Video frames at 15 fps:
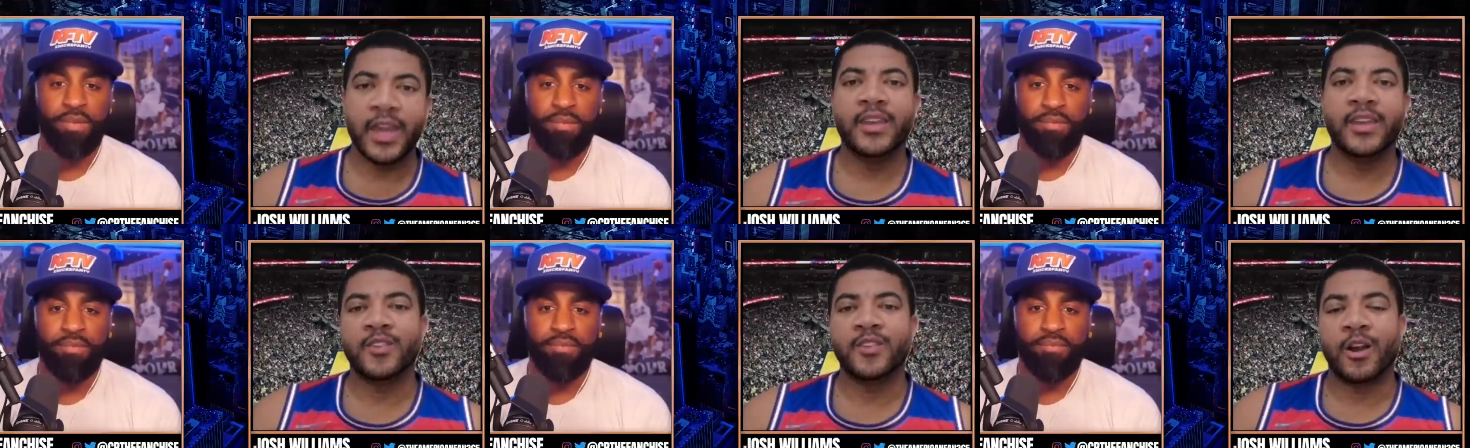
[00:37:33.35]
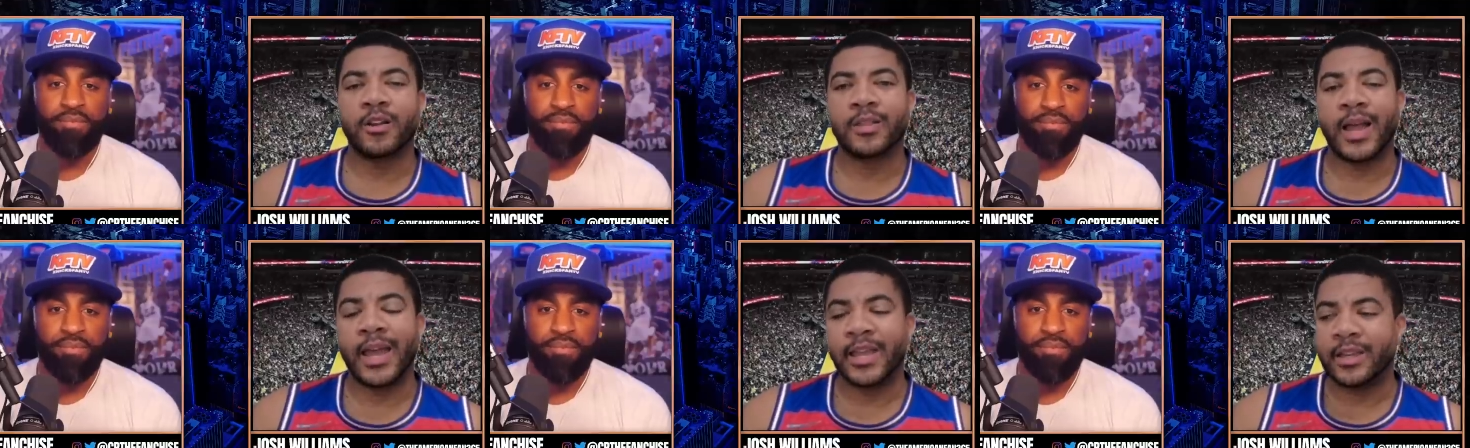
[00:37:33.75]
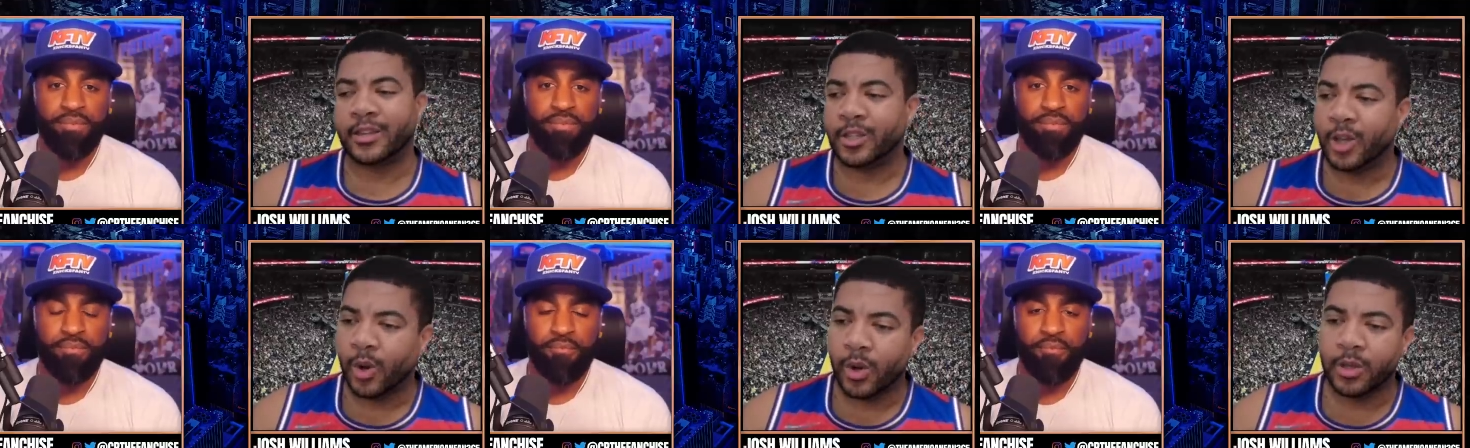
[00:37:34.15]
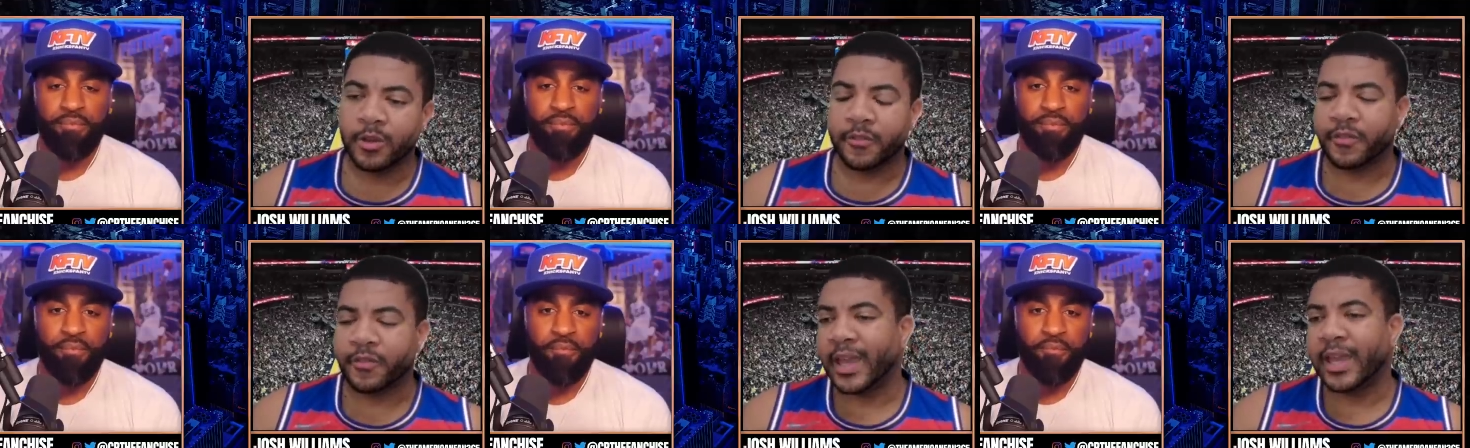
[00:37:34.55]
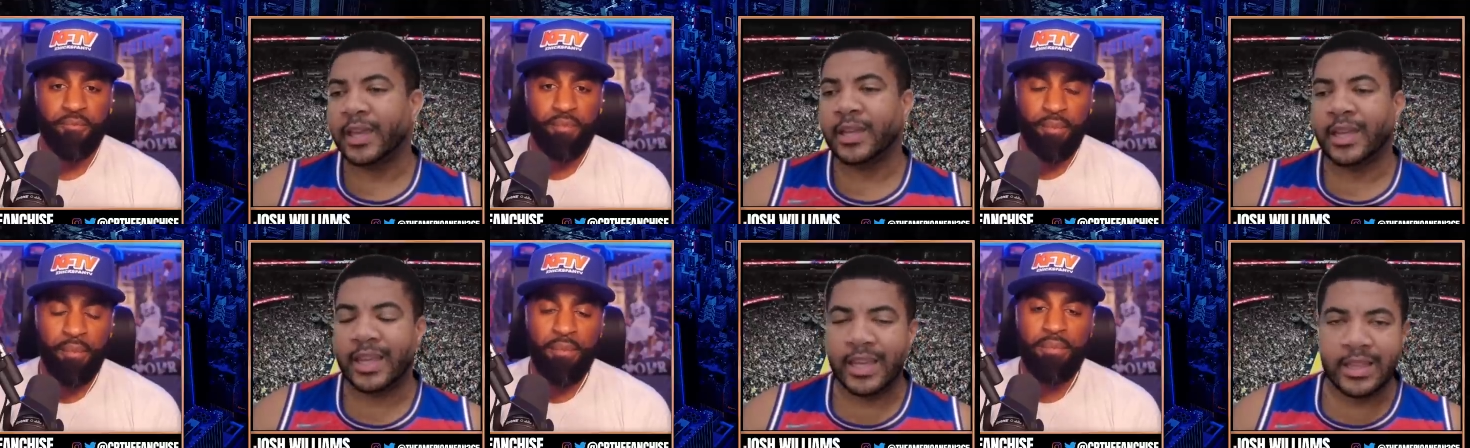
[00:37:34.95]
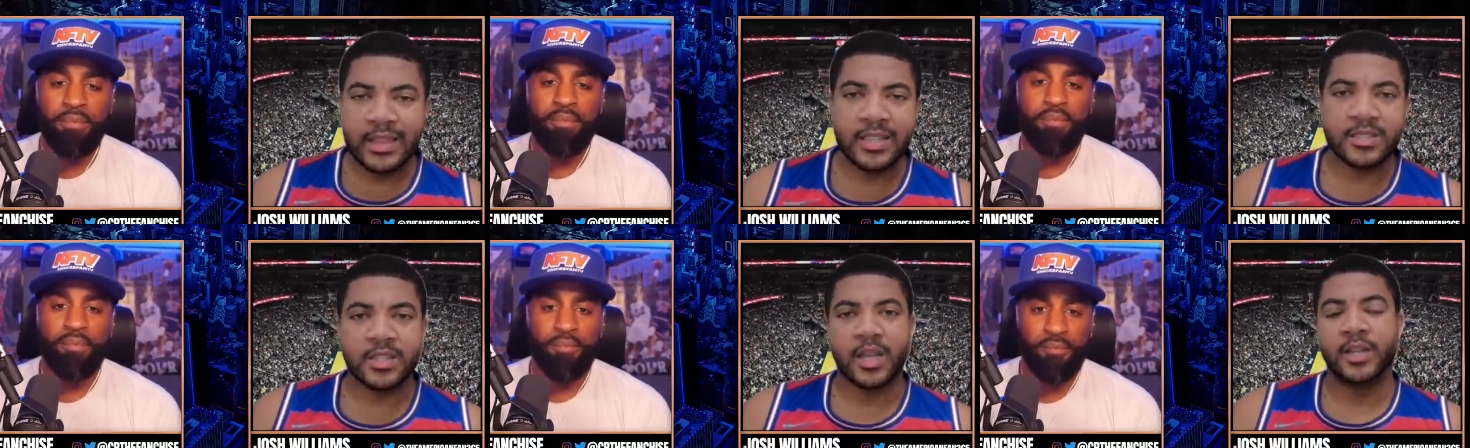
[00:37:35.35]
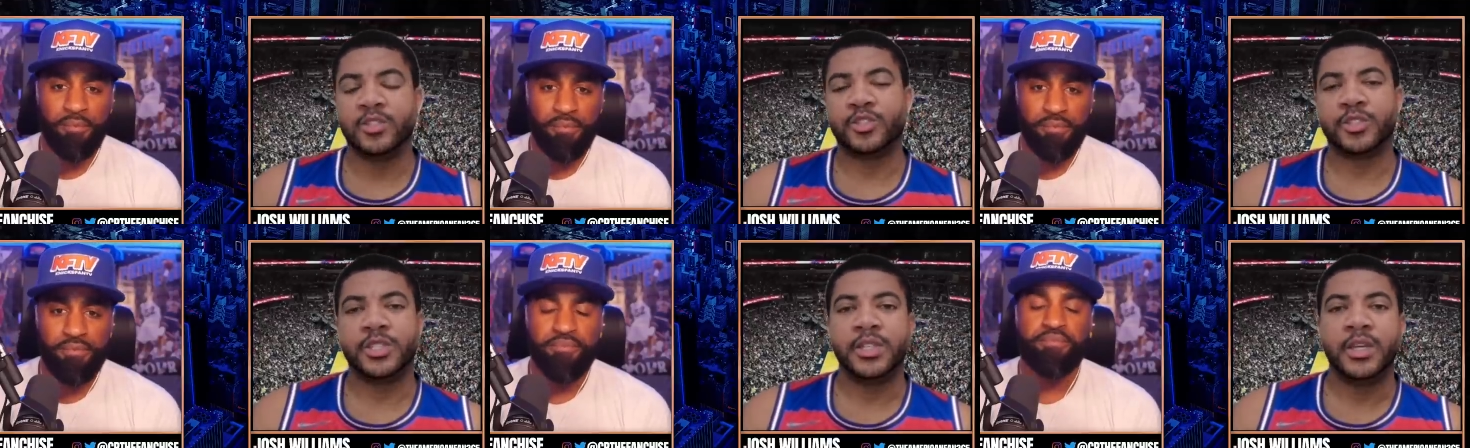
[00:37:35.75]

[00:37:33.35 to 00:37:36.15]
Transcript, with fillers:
Speaker 1: are like no other fan in this country.